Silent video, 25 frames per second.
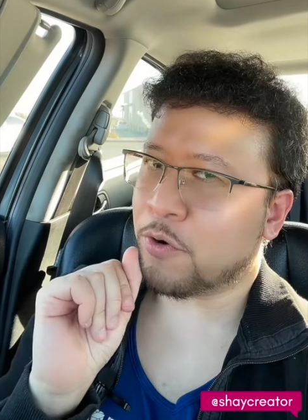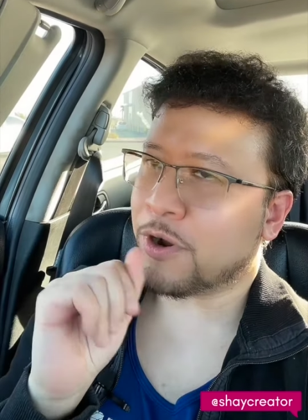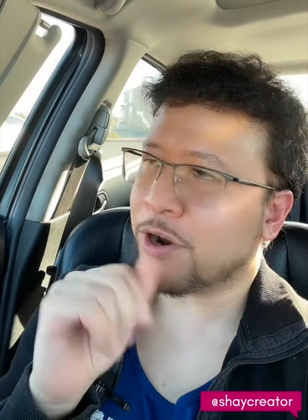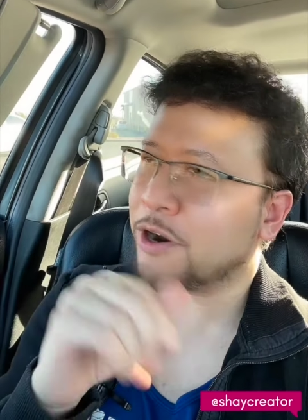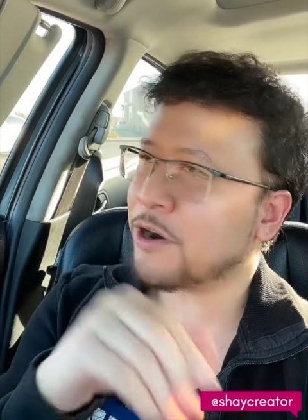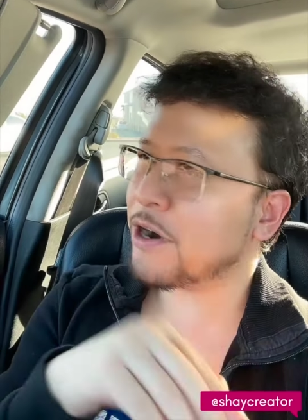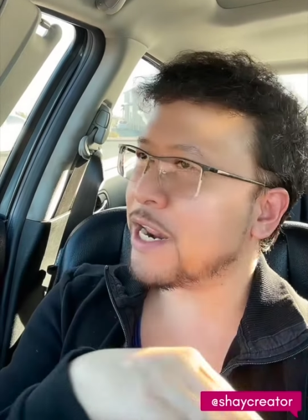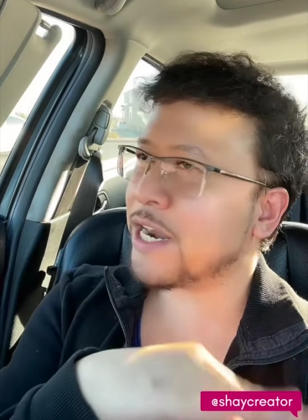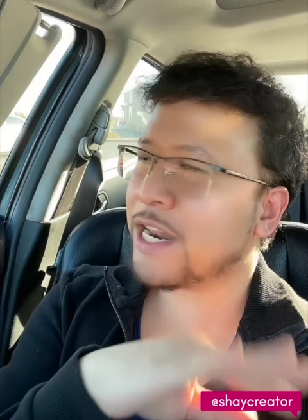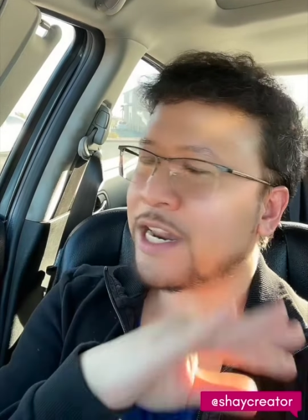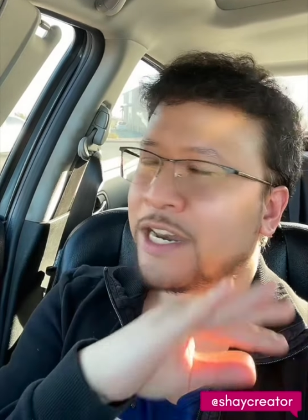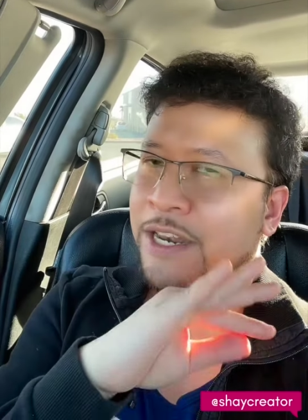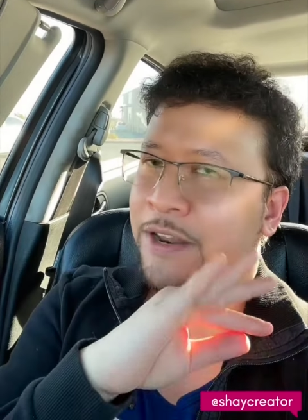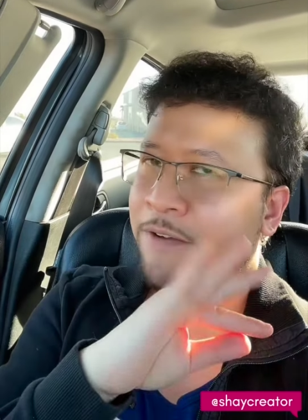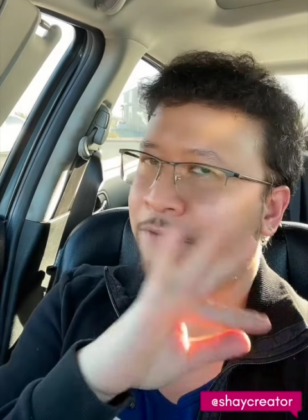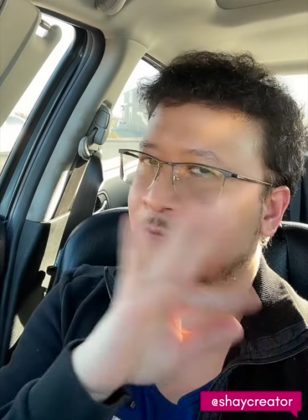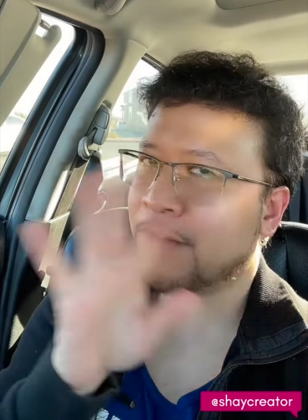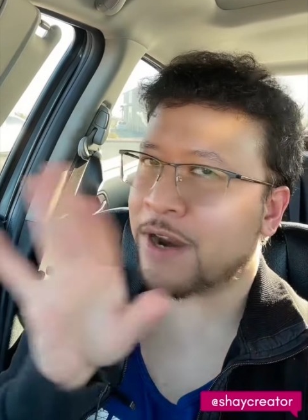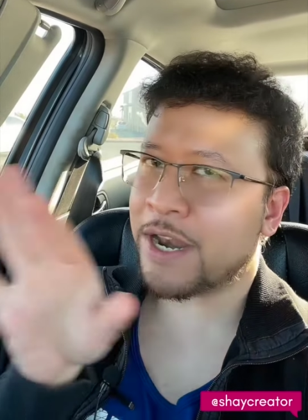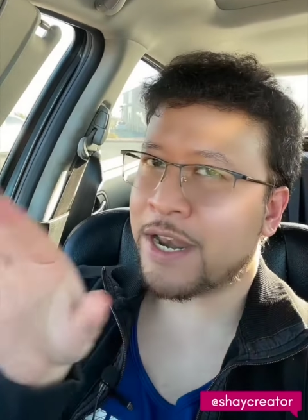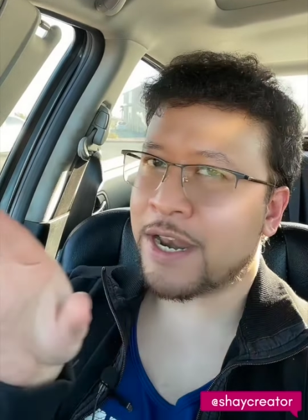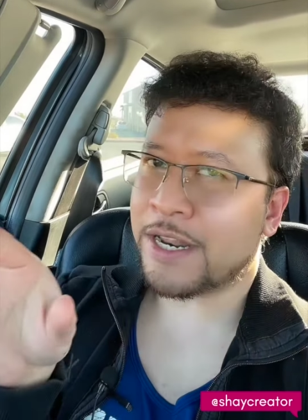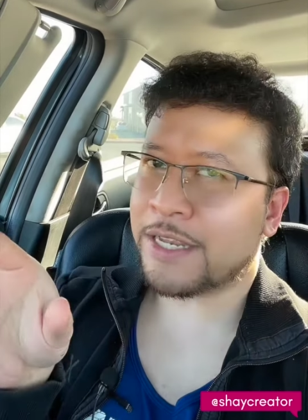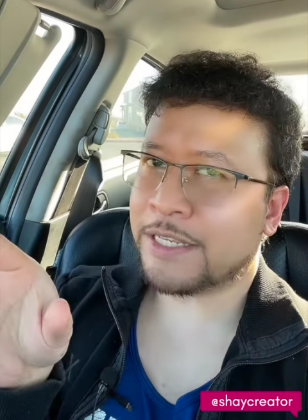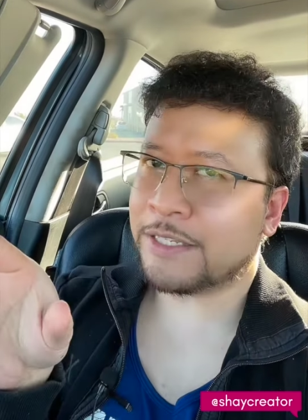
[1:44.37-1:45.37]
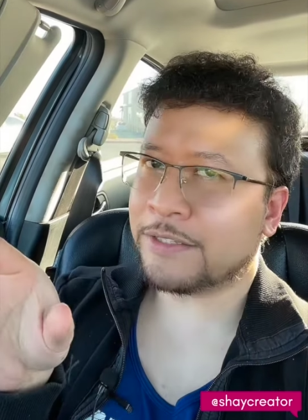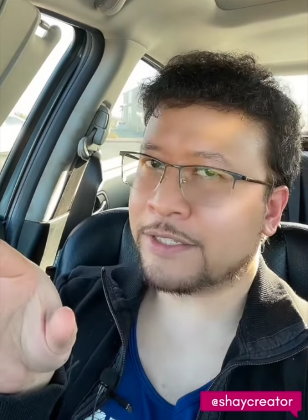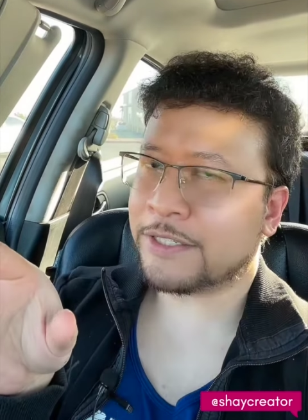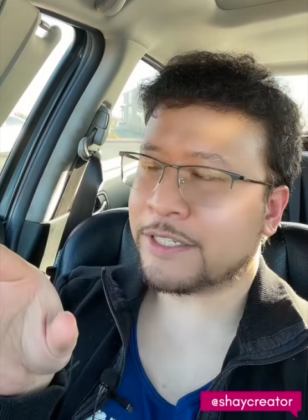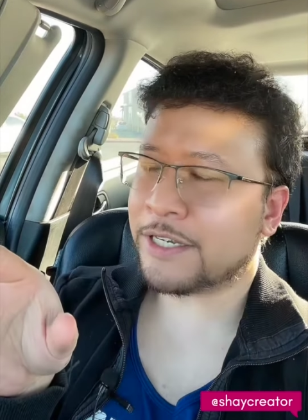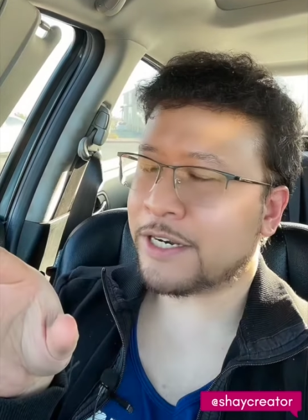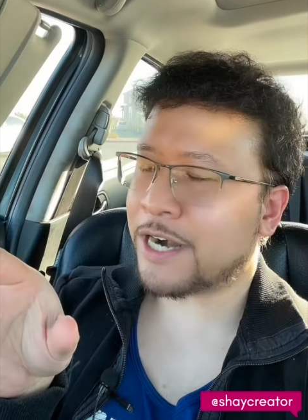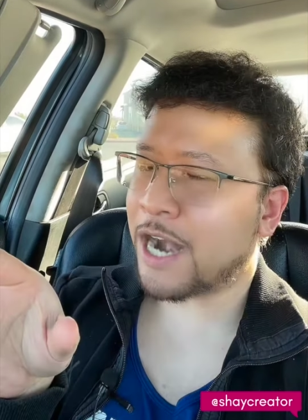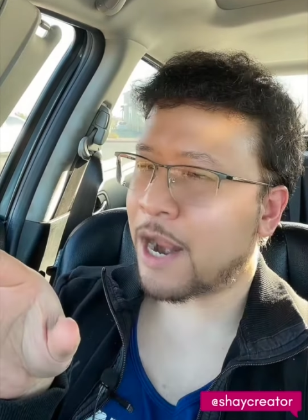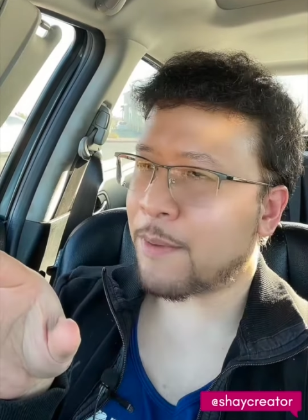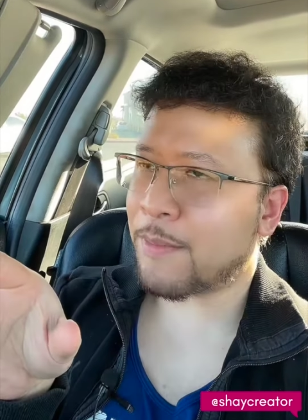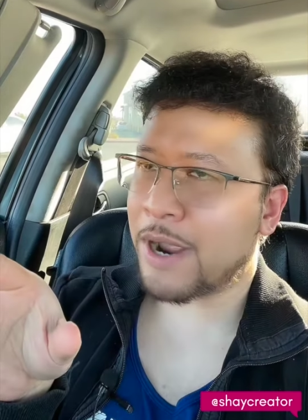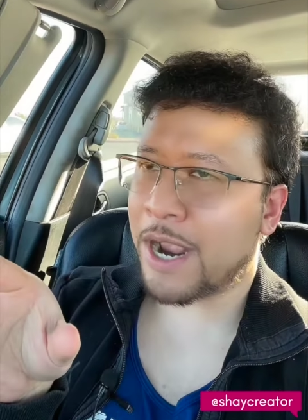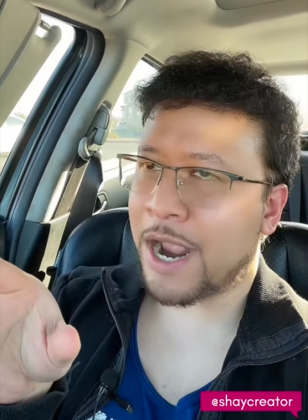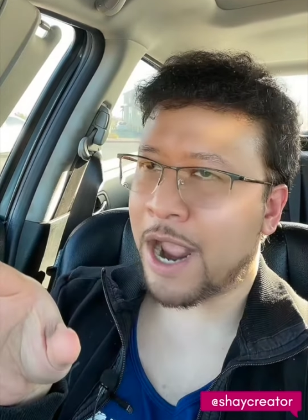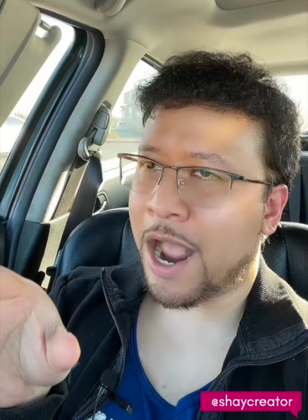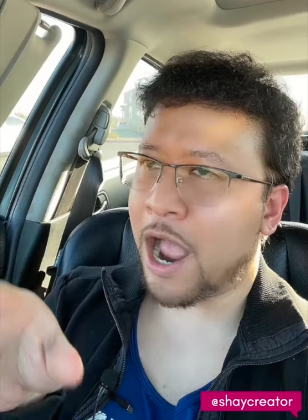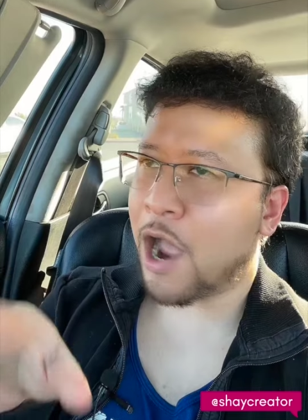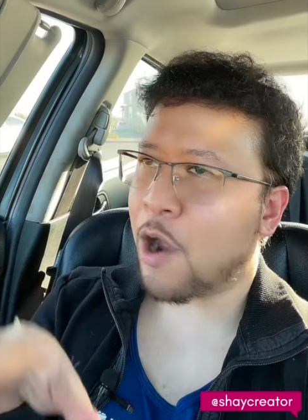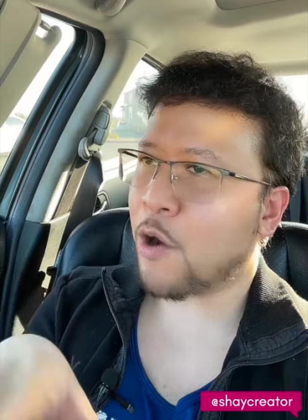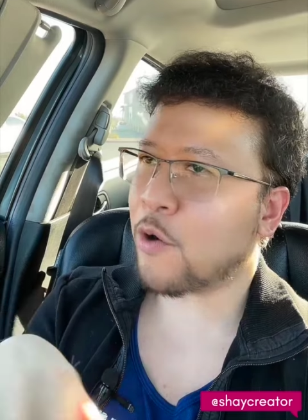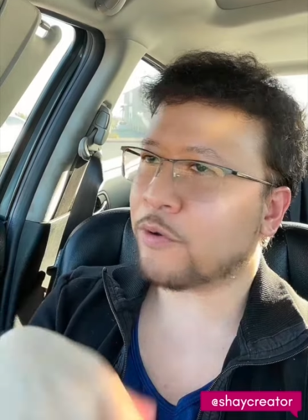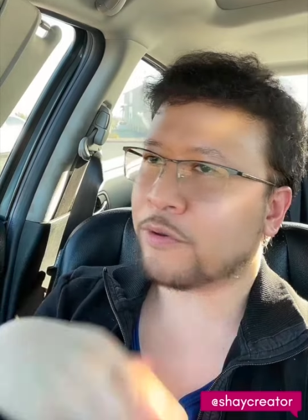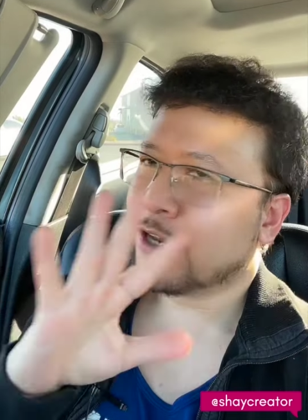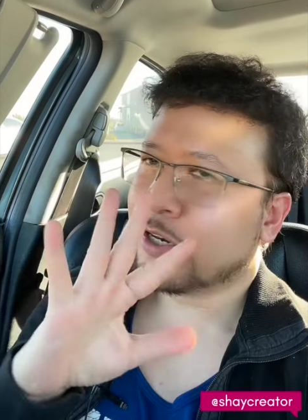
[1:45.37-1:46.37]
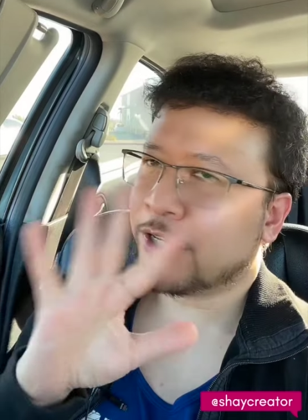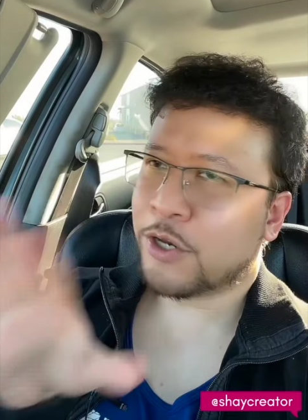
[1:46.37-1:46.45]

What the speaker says: create a different Instagram account.